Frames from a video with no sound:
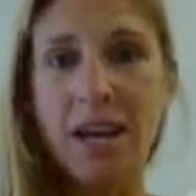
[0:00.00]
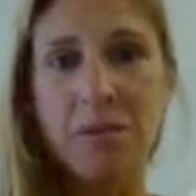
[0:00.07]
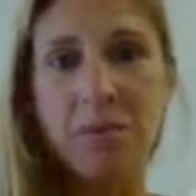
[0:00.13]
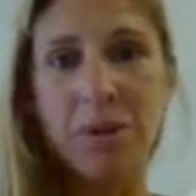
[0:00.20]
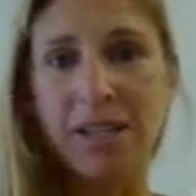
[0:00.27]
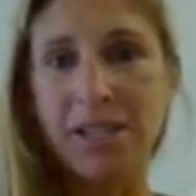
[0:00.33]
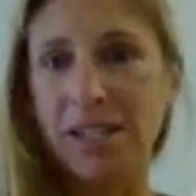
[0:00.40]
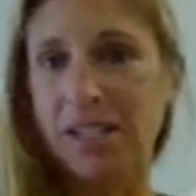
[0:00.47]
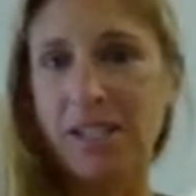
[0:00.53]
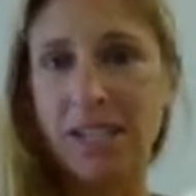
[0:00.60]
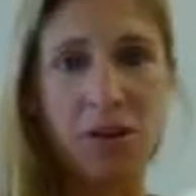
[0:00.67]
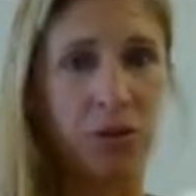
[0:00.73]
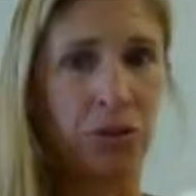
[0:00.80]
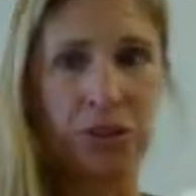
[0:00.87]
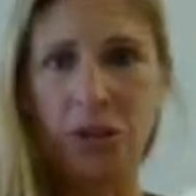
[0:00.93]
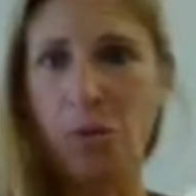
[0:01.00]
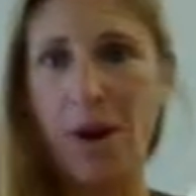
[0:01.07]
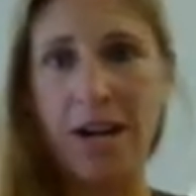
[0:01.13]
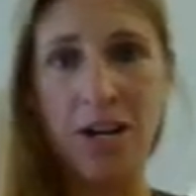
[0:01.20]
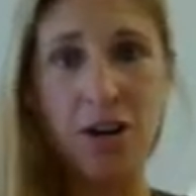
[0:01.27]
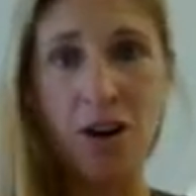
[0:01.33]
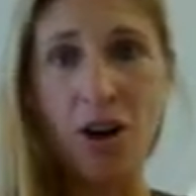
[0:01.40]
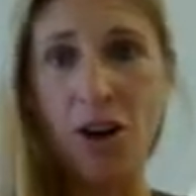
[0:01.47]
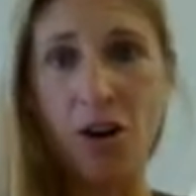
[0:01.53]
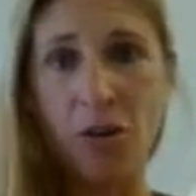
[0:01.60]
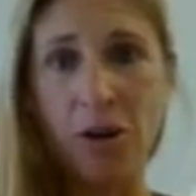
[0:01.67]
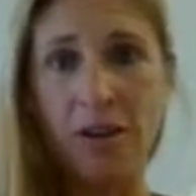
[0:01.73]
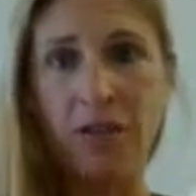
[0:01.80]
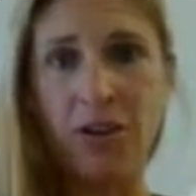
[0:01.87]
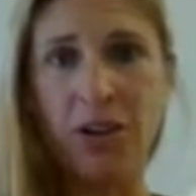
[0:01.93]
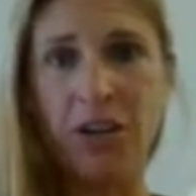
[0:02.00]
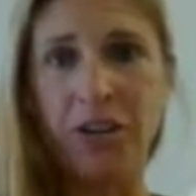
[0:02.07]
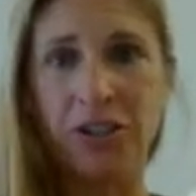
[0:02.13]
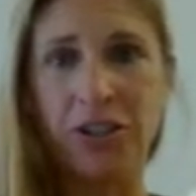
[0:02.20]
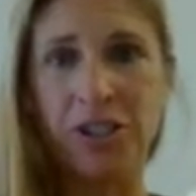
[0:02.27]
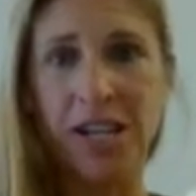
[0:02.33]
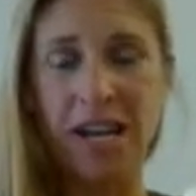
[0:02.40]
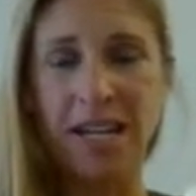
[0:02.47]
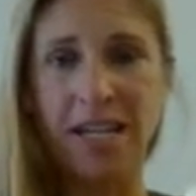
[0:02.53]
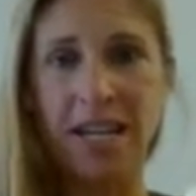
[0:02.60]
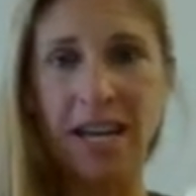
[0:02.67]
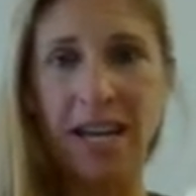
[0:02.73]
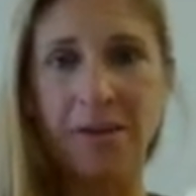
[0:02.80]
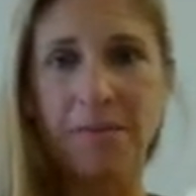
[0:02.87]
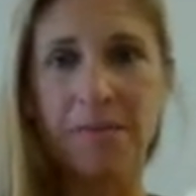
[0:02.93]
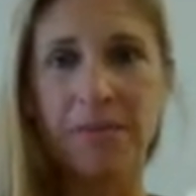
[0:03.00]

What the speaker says: because it's the only way to know if you're understanding it.